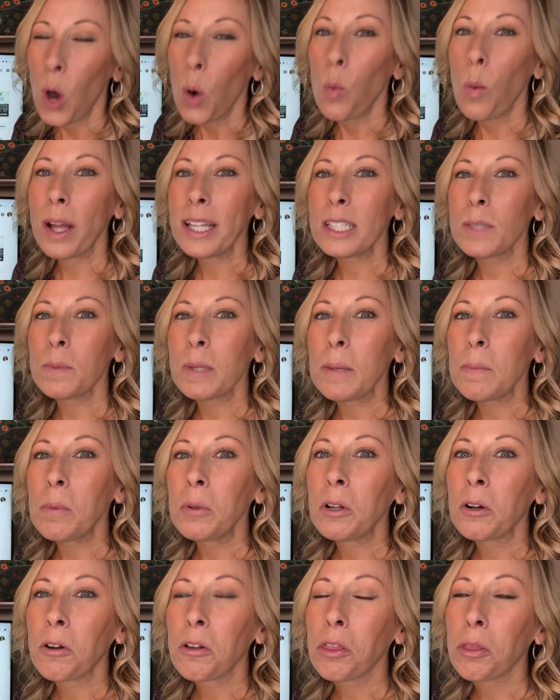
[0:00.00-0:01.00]
Once
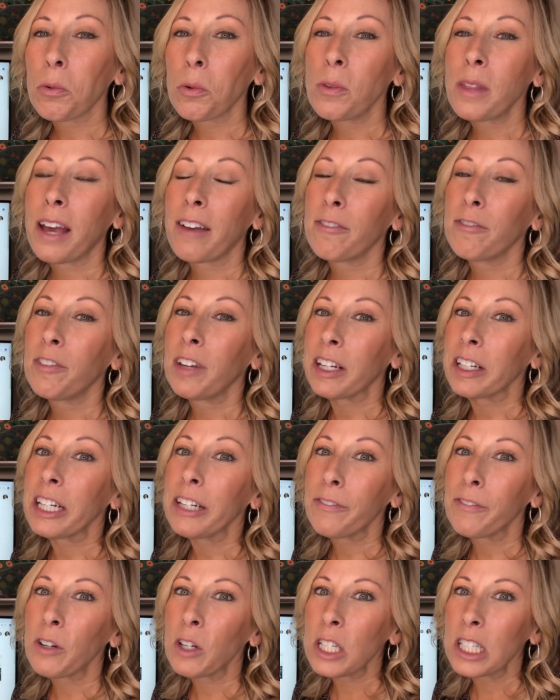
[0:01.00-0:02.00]
people are through that
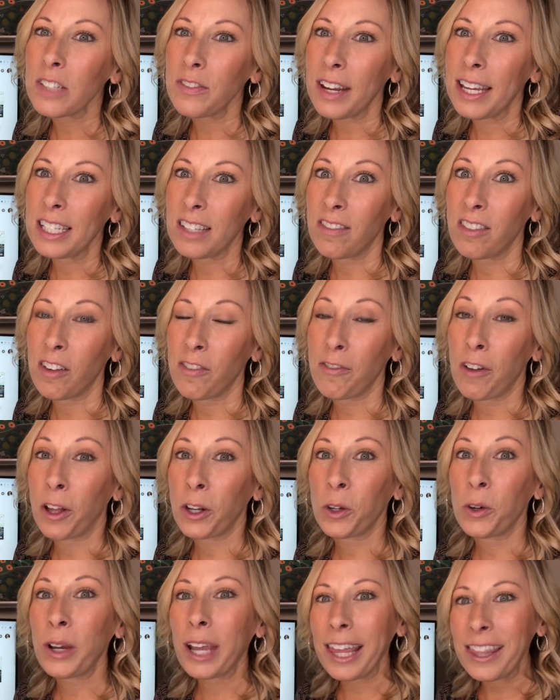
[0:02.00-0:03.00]
very first phase of the
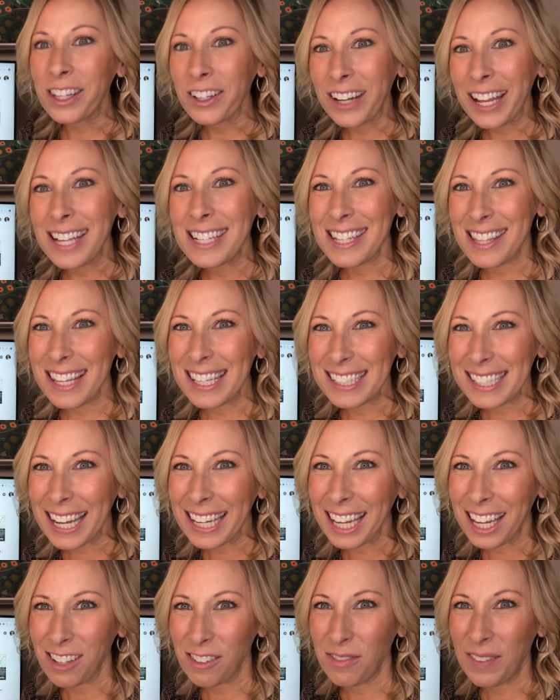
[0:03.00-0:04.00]
funnel and they're into the
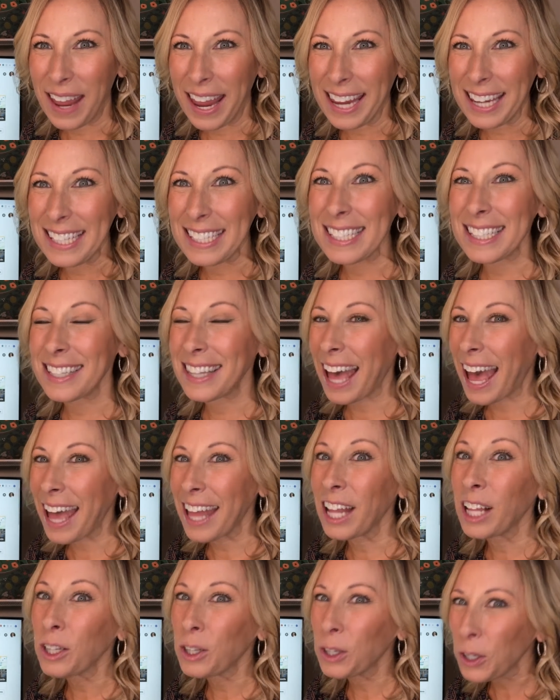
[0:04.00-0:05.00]
second phase,
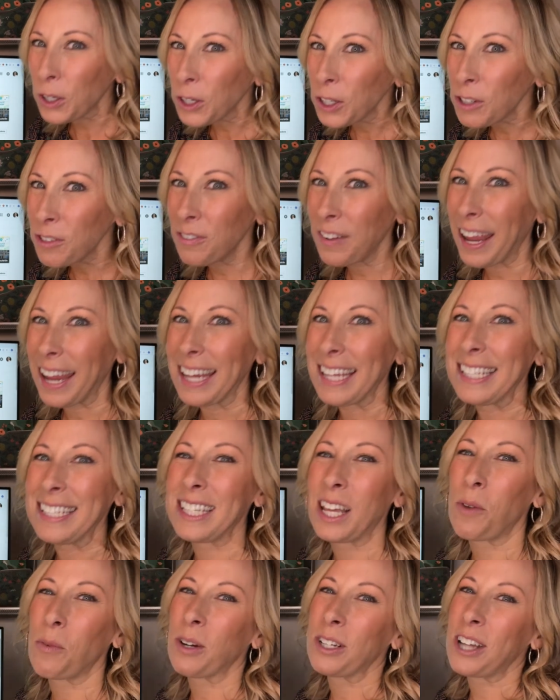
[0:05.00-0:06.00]
that learn phase
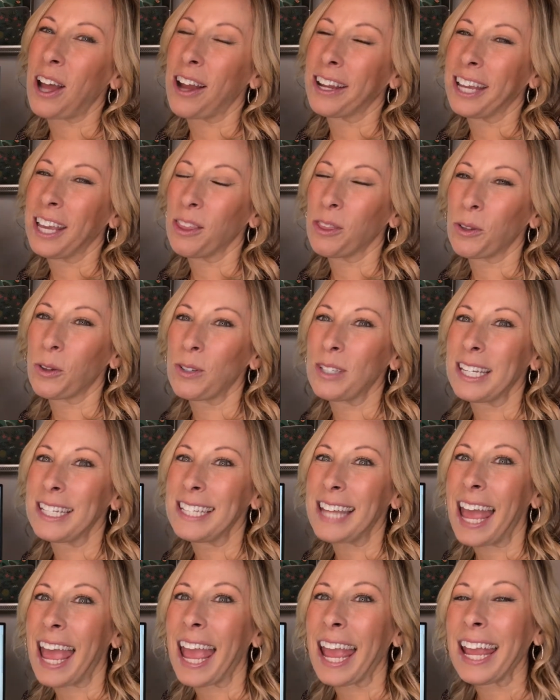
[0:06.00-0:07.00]
that we're talking through
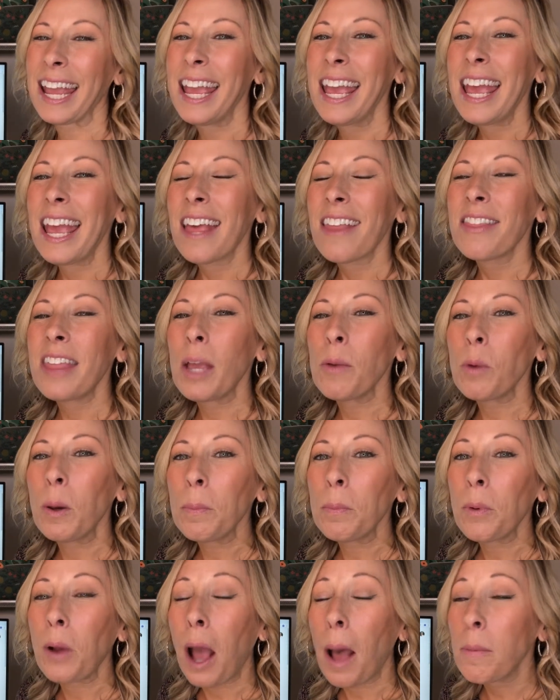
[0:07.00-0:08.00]
today, they
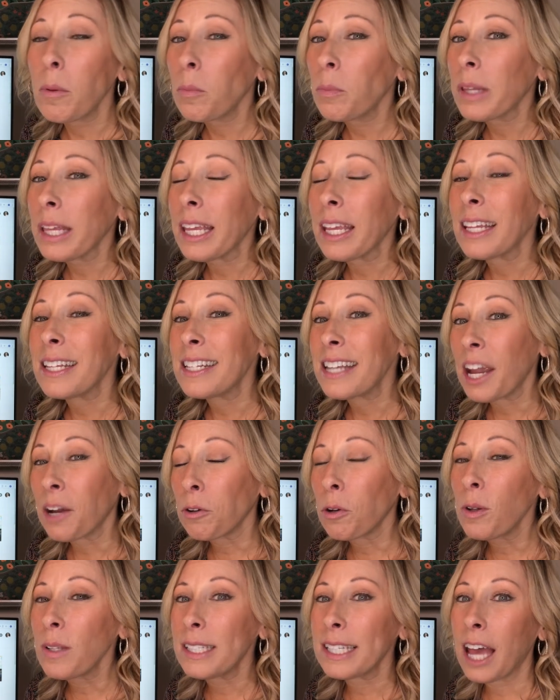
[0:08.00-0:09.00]
will probably
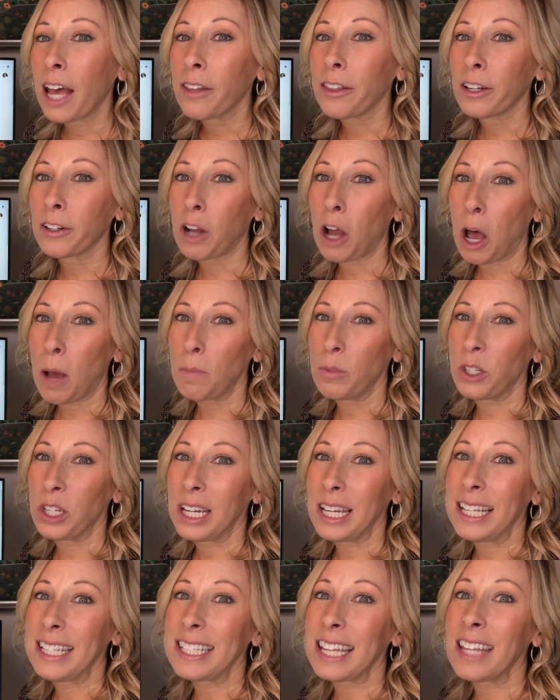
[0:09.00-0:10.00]
narrow down their
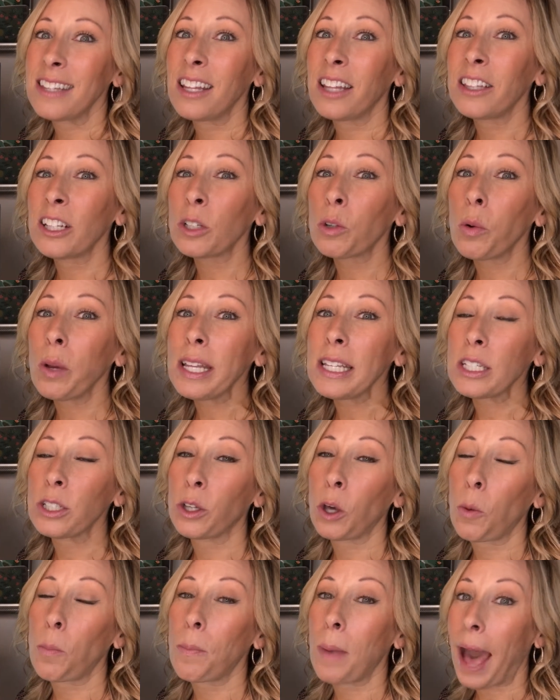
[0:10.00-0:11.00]
options, and then they're going to
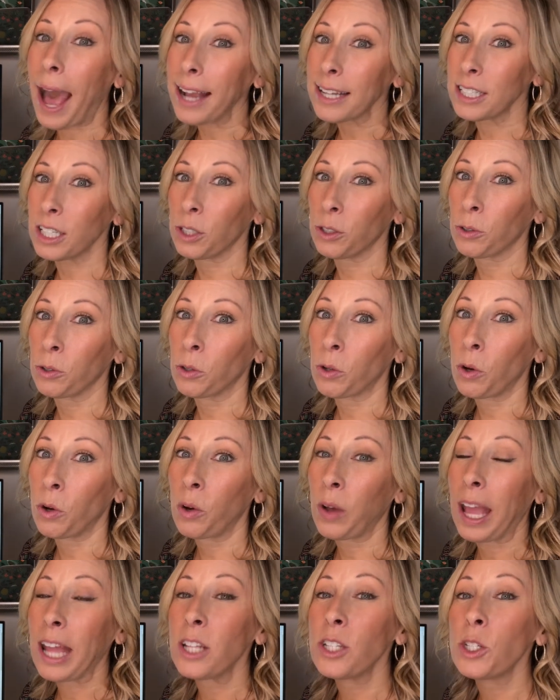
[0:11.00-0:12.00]
go back to
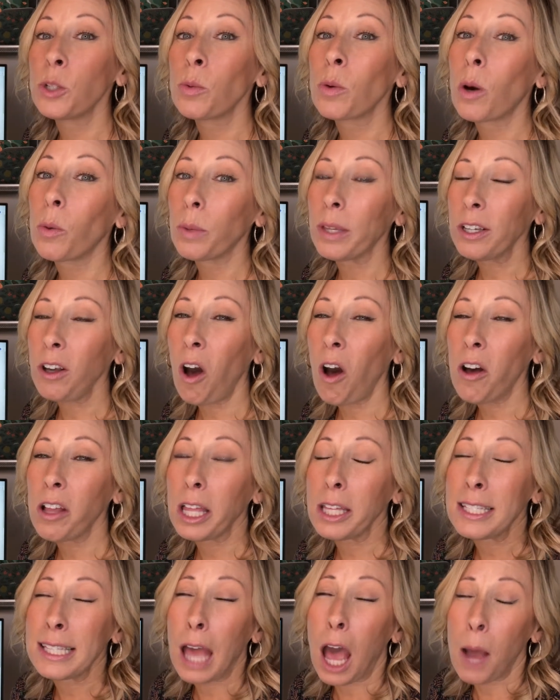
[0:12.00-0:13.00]
Google and do what we call
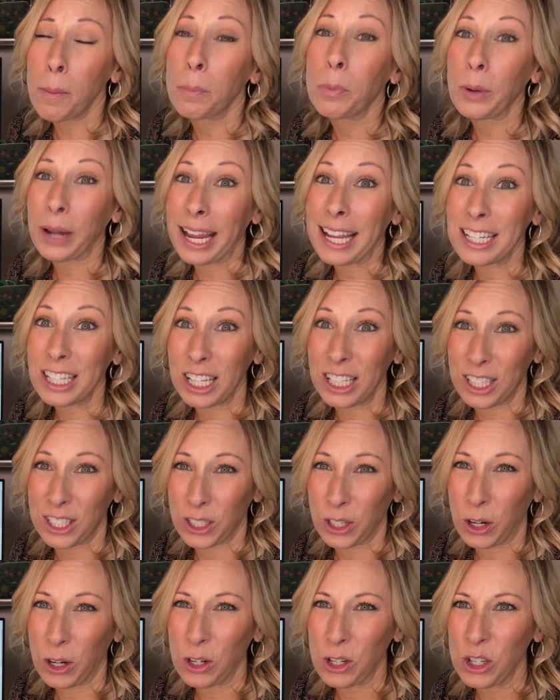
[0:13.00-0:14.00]
a branded
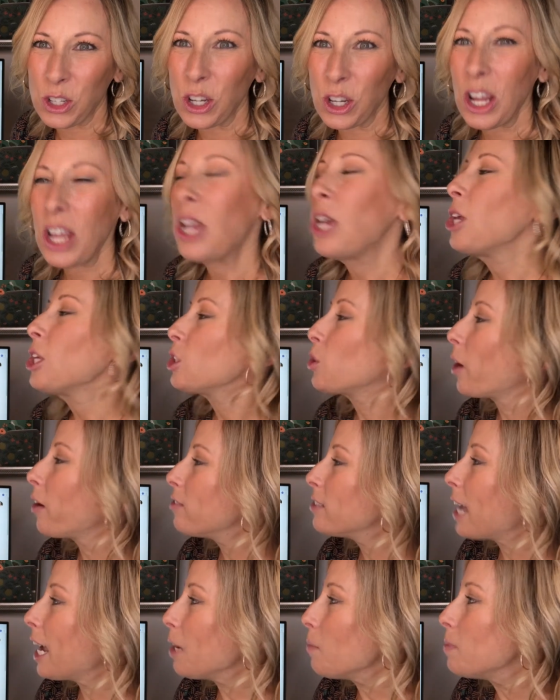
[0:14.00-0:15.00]
search. So
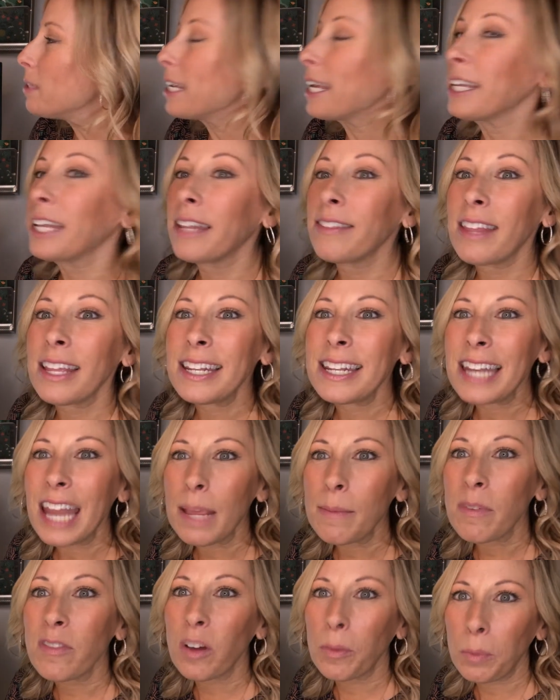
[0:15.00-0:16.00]
I've typed in the
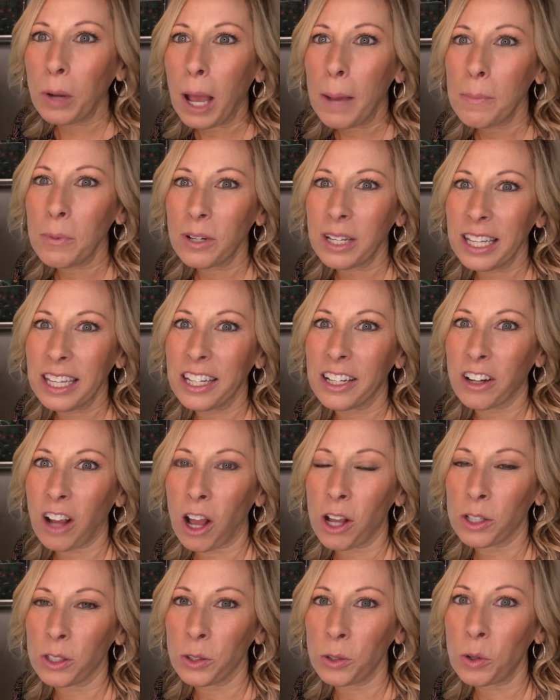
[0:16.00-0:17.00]
name of a property here
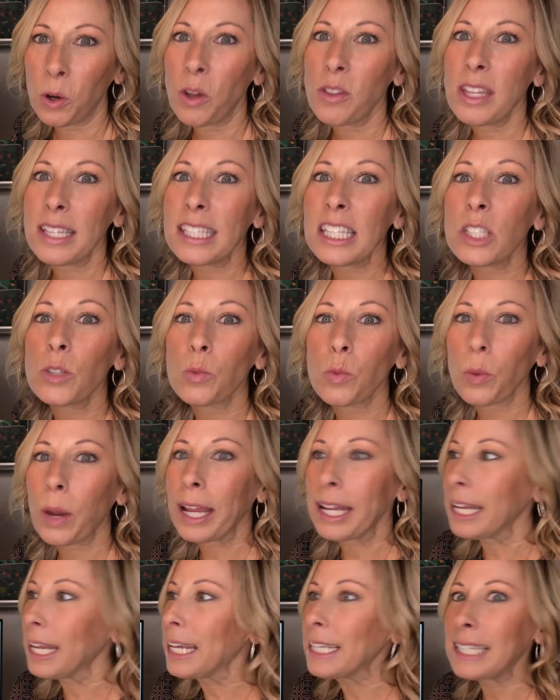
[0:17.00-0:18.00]
on Google. This is
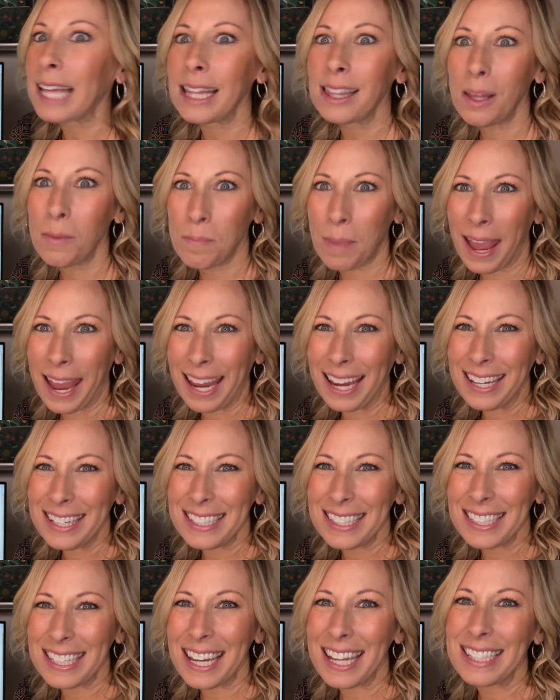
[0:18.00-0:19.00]
Radius at the
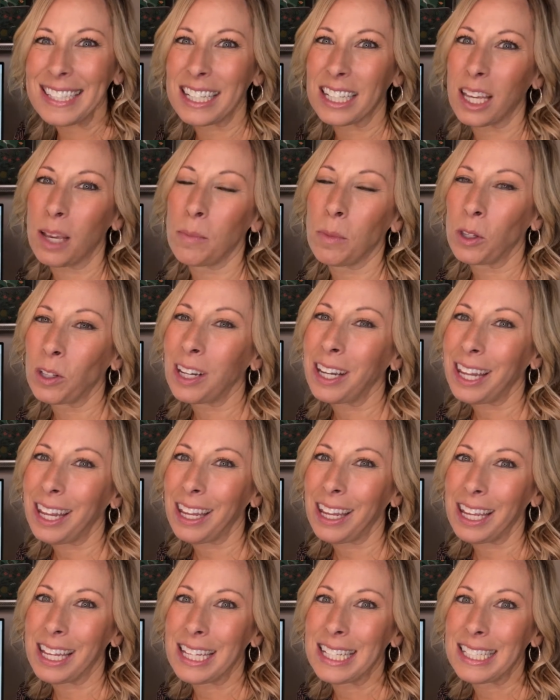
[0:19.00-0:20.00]
Banks. It's a
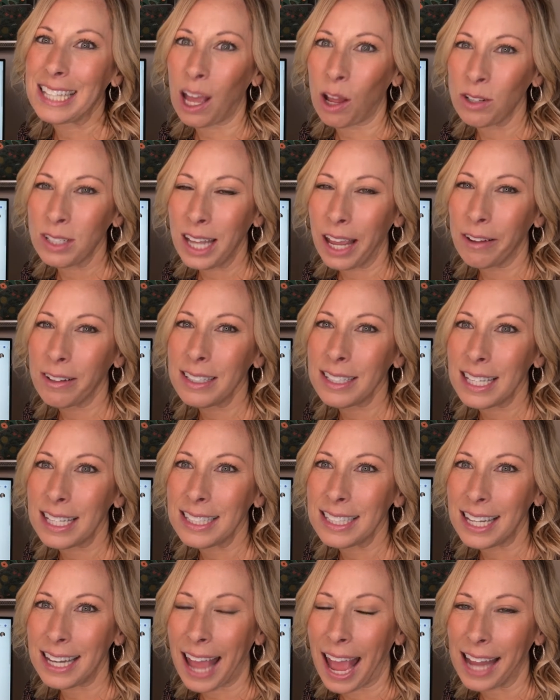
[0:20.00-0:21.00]
community in downtown
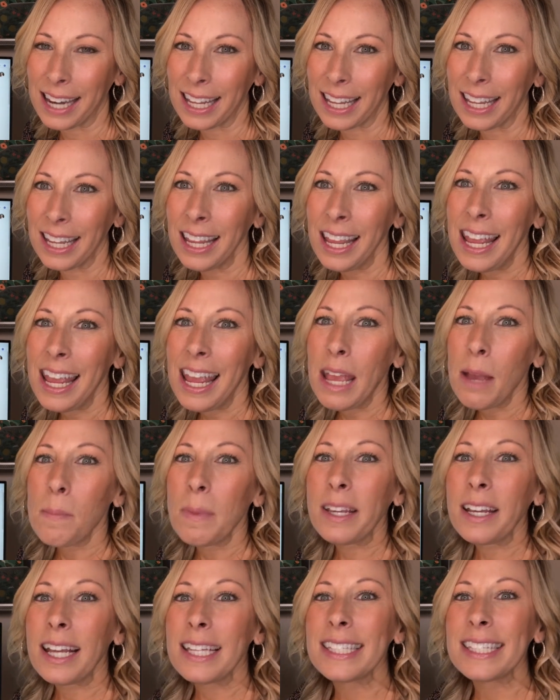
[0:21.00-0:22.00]
Cincinnati,
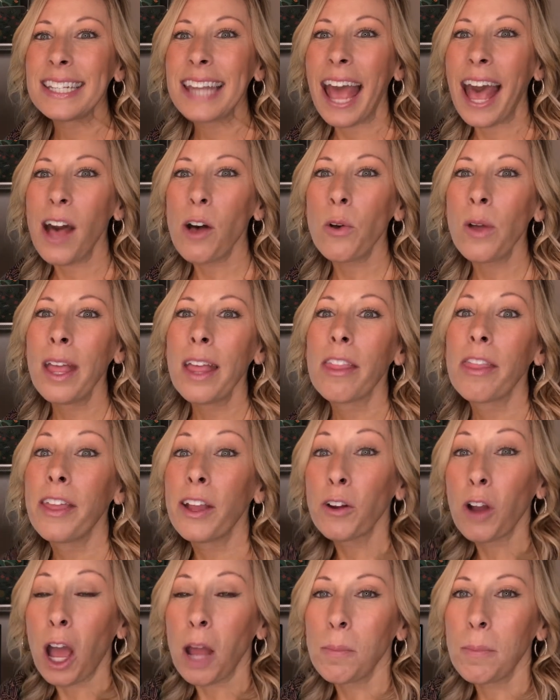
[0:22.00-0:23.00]
because now
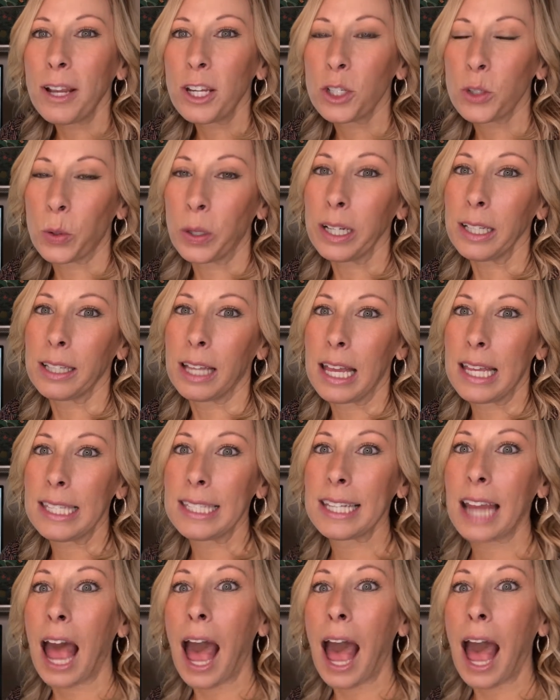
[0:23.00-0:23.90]
they're on my short list.